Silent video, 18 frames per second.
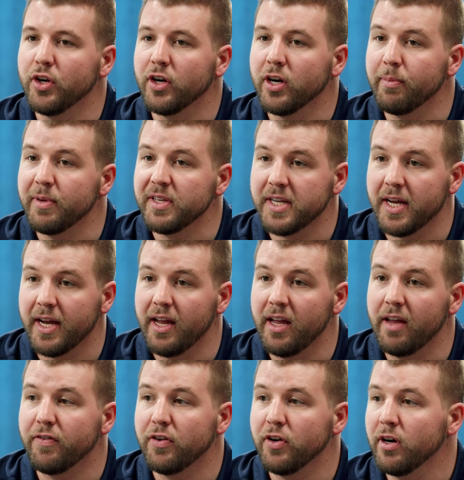You're going to
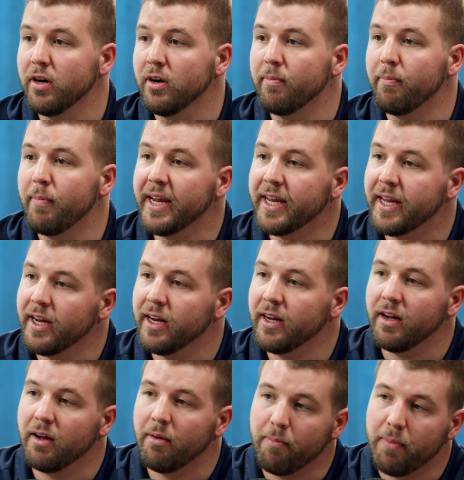be if you're
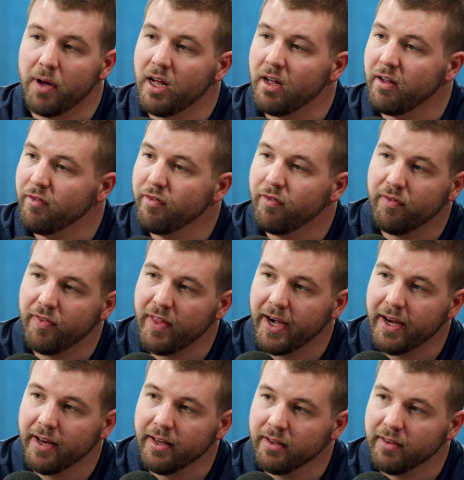making above
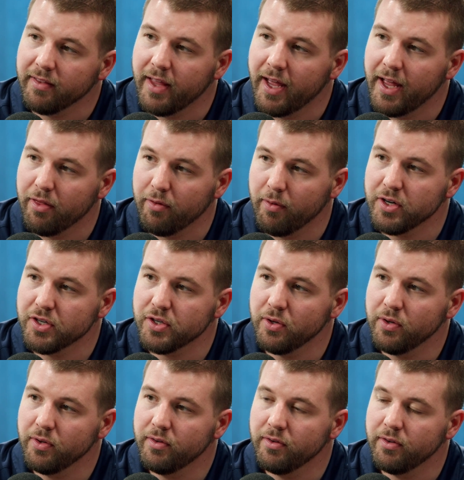that
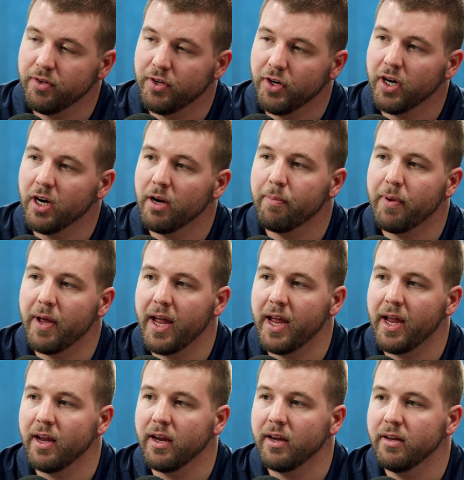threshold, you're going to
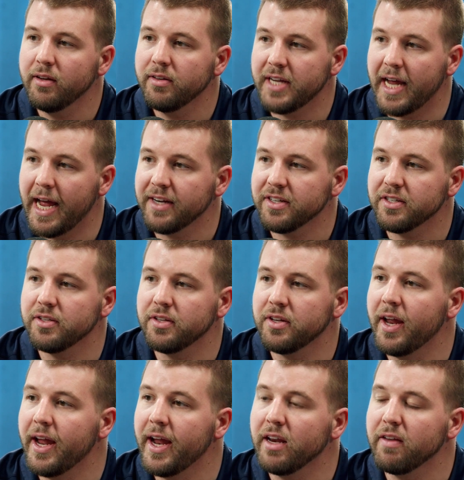pay taxes
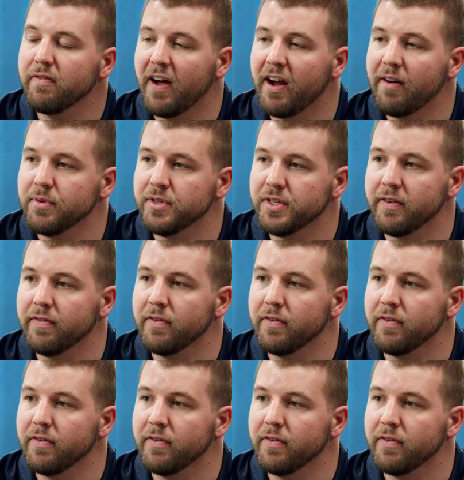on 85%